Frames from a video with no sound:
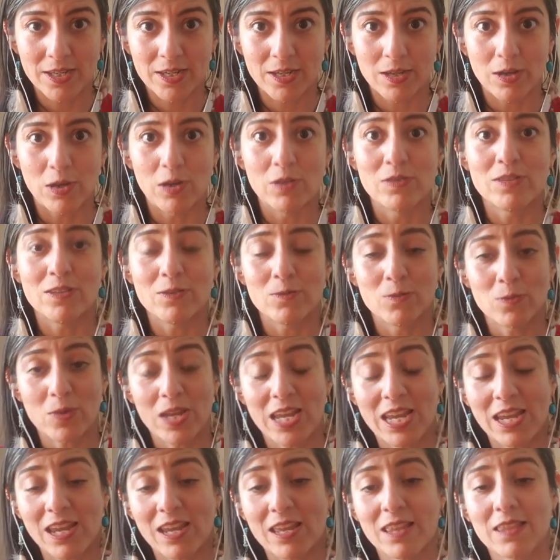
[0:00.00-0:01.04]
on the
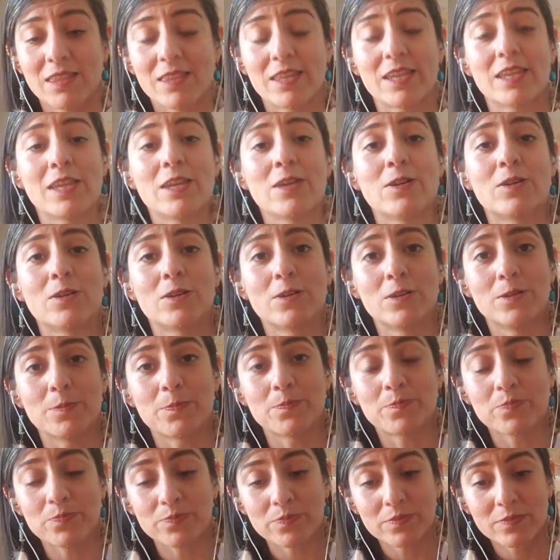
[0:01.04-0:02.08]
way that you're
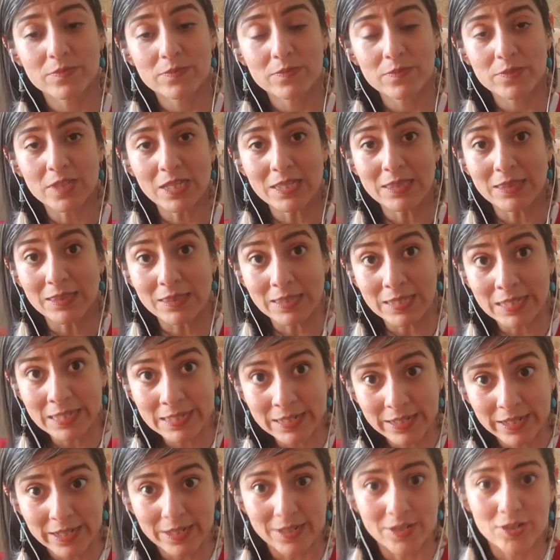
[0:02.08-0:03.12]

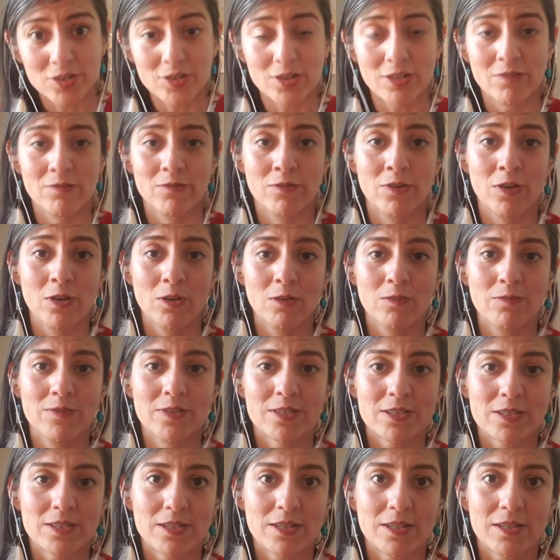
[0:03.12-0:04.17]
lineage
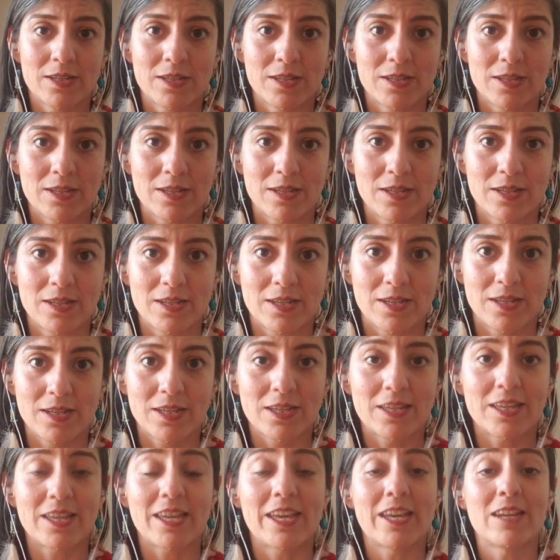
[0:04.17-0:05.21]
evolves,
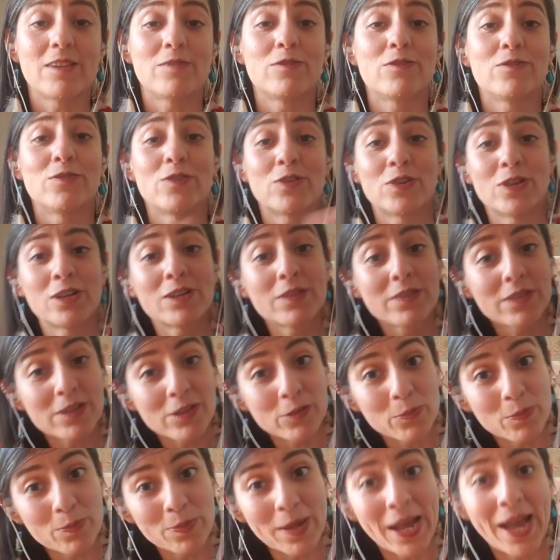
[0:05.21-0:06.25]
and further
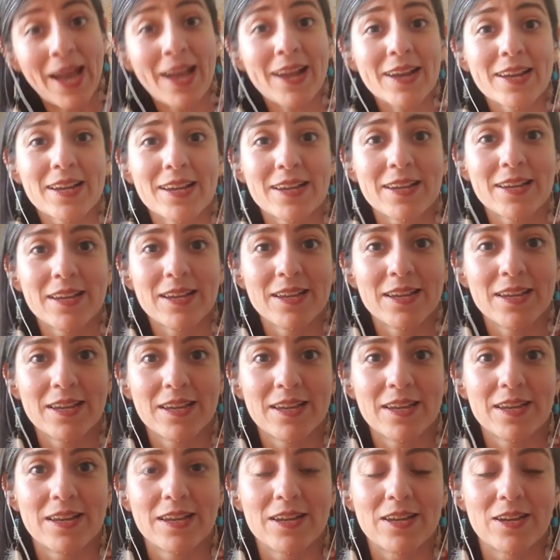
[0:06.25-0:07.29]
back
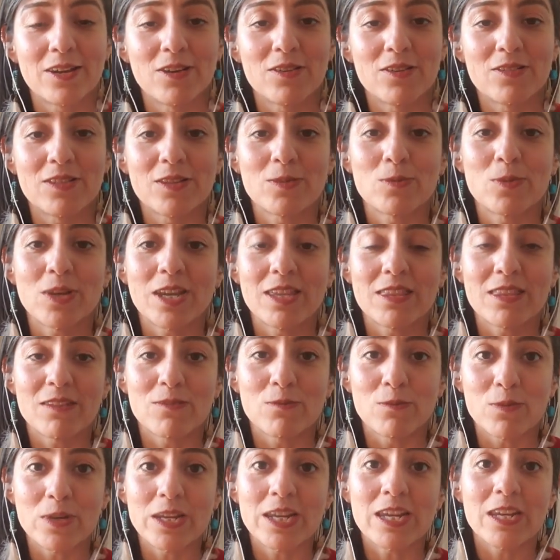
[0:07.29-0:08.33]
on the way
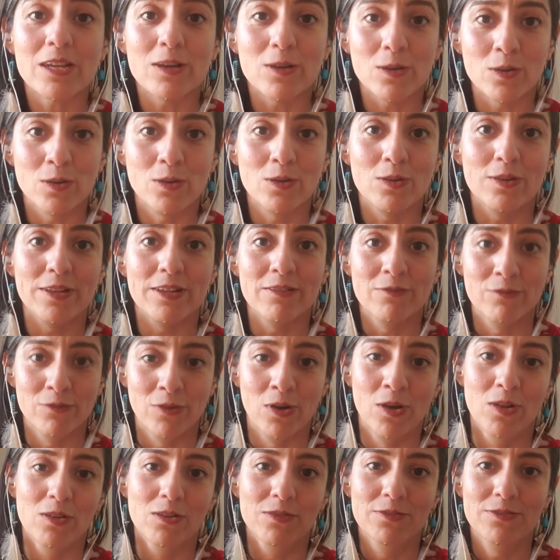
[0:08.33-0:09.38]
that we all
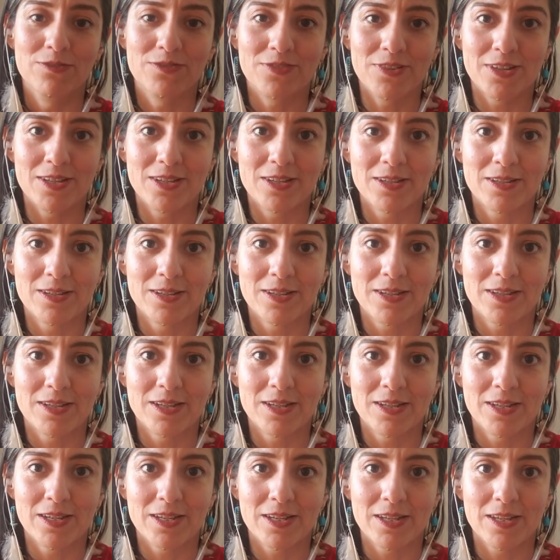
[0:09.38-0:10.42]
evolve.
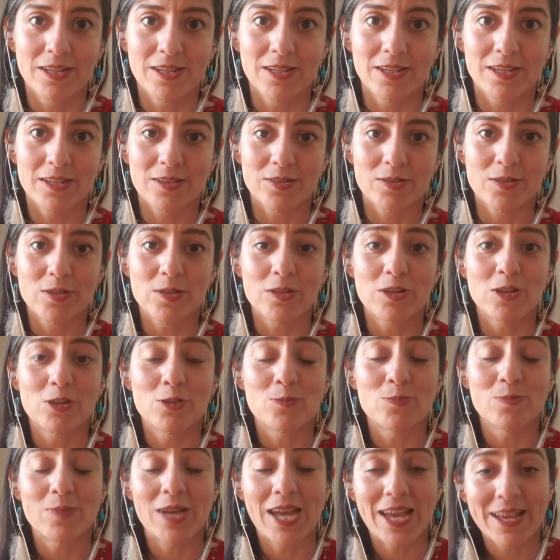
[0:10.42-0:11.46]
So your
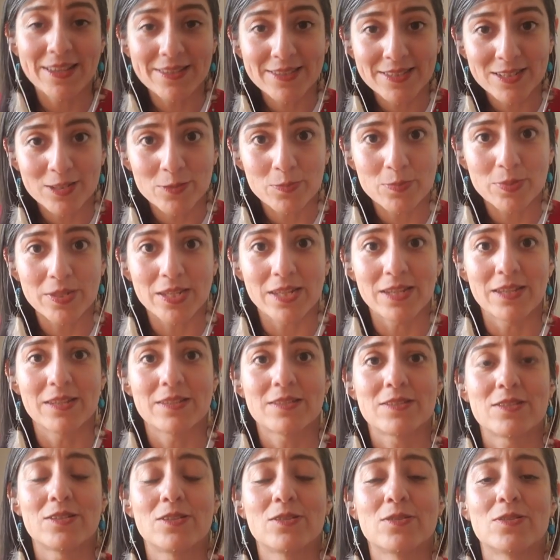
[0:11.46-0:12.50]

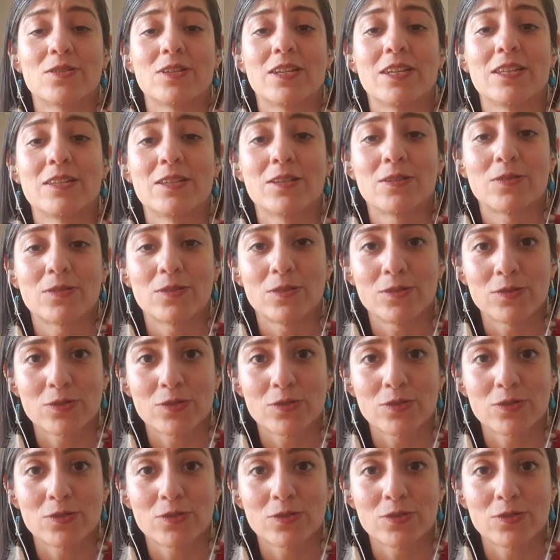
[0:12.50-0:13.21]
masterpiece, your own